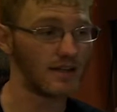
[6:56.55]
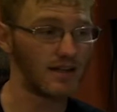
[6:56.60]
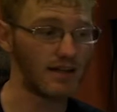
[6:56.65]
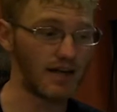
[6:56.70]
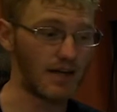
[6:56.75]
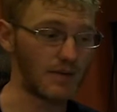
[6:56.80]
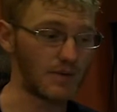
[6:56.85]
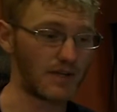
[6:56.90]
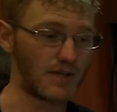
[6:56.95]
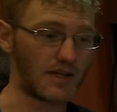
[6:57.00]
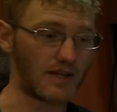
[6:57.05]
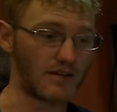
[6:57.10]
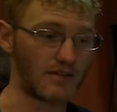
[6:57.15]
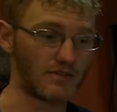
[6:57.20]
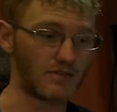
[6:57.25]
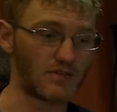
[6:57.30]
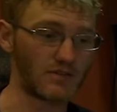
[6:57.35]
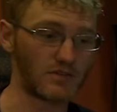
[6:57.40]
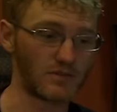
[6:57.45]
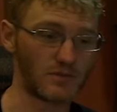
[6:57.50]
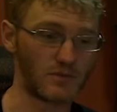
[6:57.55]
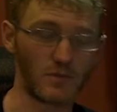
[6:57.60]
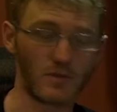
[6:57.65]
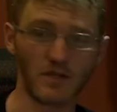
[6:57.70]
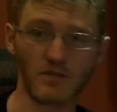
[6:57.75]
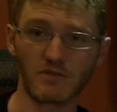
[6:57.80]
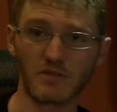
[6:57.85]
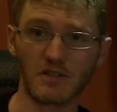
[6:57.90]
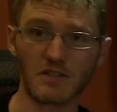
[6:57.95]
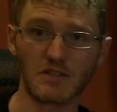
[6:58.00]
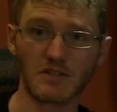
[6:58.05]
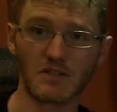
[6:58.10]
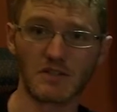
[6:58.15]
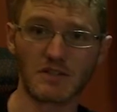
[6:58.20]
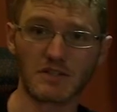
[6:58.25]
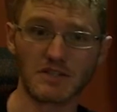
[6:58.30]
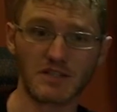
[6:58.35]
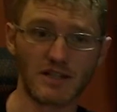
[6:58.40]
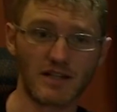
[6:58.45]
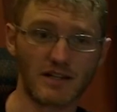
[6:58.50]
I would have one of these on
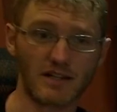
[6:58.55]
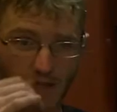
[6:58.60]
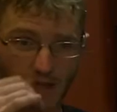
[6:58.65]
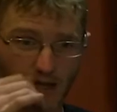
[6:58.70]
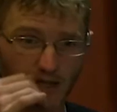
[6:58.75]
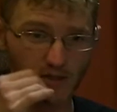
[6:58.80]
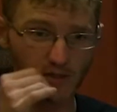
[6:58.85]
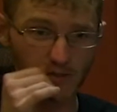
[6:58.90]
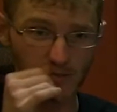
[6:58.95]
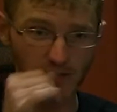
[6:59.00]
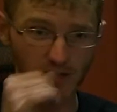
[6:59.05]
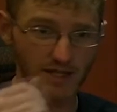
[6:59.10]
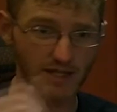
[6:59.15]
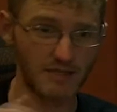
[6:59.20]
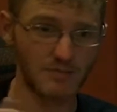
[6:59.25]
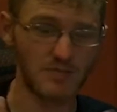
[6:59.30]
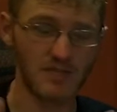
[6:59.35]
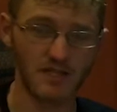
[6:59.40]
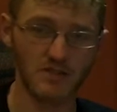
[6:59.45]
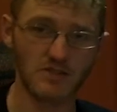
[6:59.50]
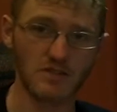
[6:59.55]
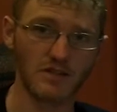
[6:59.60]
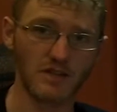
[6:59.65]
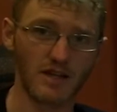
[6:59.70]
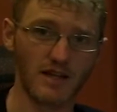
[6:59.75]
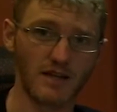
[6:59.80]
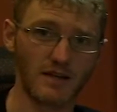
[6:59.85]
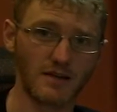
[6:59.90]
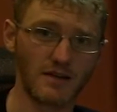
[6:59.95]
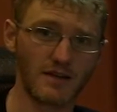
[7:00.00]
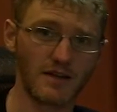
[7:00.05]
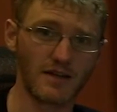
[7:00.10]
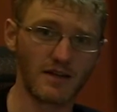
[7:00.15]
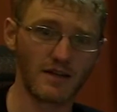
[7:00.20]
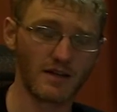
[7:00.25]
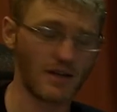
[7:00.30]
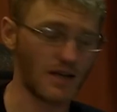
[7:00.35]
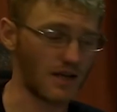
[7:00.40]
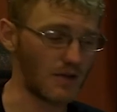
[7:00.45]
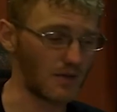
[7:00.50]
each side. I use my M-Touch a lot
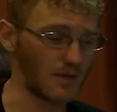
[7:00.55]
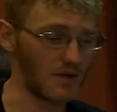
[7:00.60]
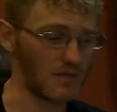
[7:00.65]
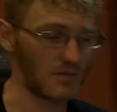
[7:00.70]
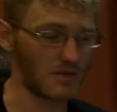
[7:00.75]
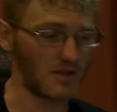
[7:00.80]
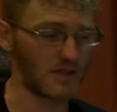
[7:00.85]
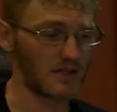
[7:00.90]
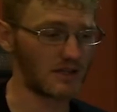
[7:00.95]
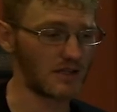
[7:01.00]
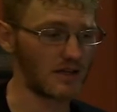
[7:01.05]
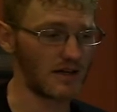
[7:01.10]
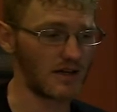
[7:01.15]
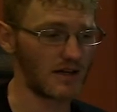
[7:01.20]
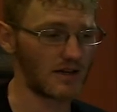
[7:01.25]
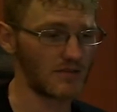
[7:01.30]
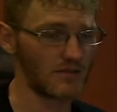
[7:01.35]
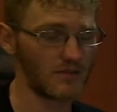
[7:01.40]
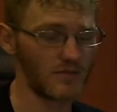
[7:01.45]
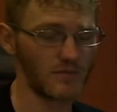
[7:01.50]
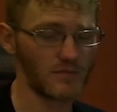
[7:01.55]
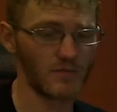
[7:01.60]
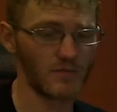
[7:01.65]
when I'm playing live,